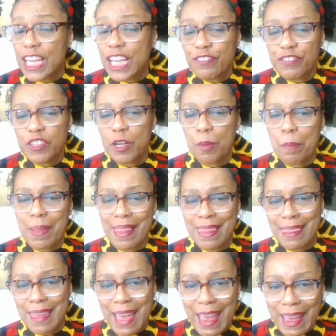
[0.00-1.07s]
if you're
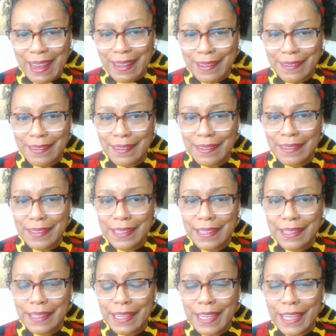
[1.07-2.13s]
Black,
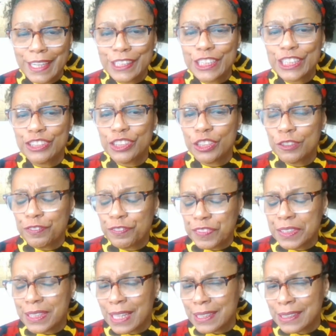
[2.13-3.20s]
and then you
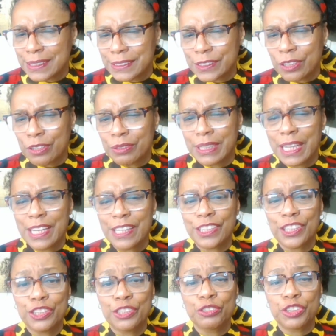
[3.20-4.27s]
feel like it's okay to
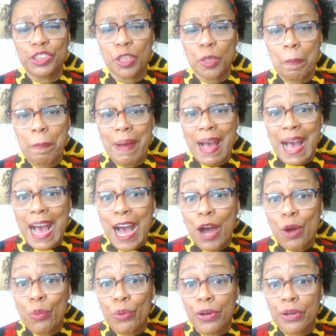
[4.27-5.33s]
use your
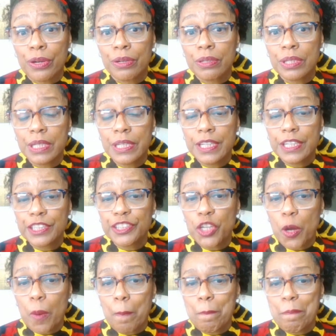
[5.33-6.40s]
power,
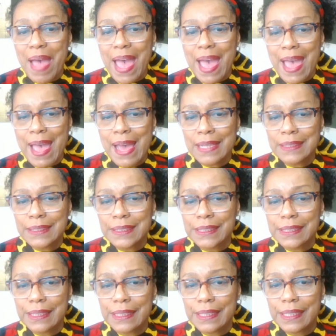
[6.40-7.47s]
your
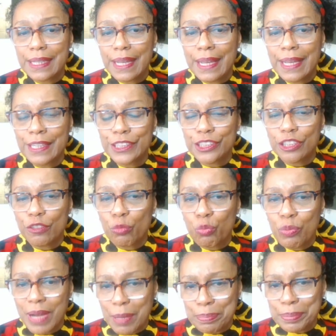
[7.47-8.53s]
badge, and your
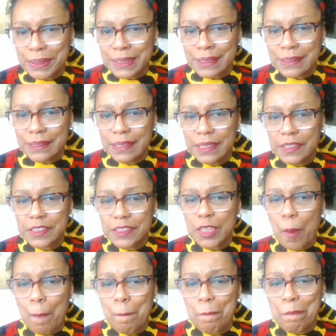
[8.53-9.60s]
weapon
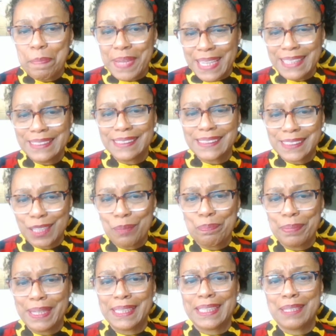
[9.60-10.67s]
to beat
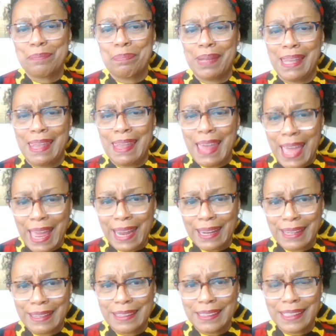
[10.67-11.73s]
somebody Black,
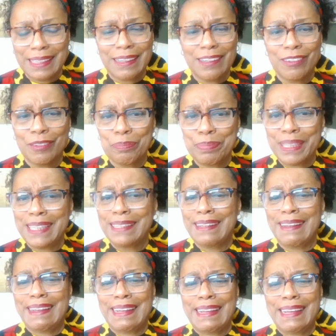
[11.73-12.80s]
or
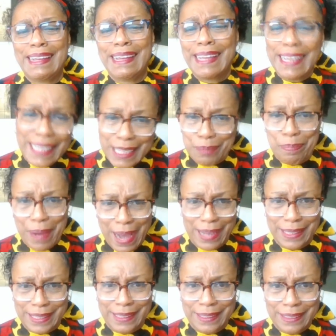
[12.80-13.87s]
beat
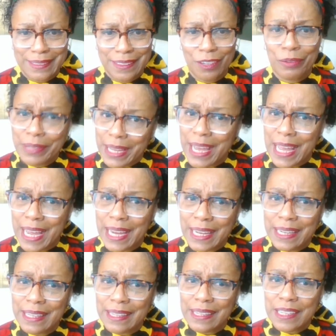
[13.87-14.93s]
anybody,
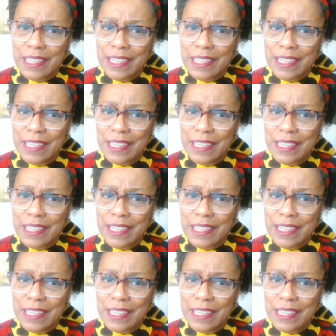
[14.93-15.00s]
okay?